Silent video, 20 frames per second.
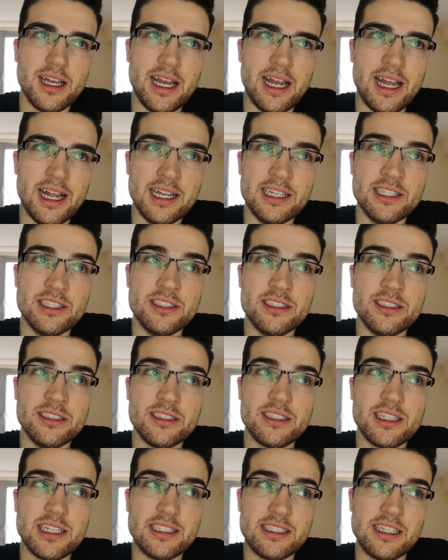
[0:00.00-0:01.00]

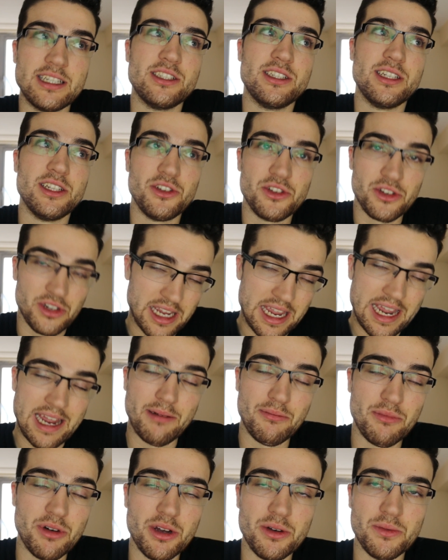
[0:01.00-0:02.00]
and essentially your
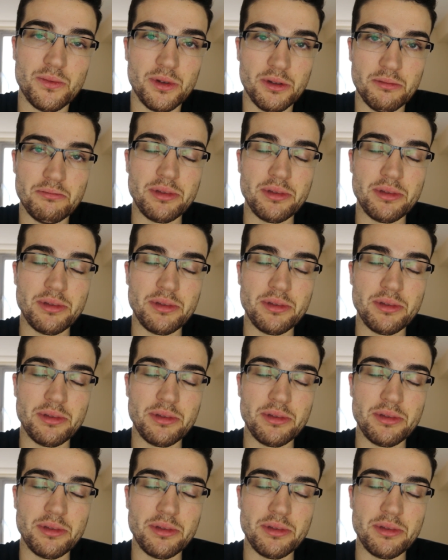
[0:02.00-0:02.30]
camera will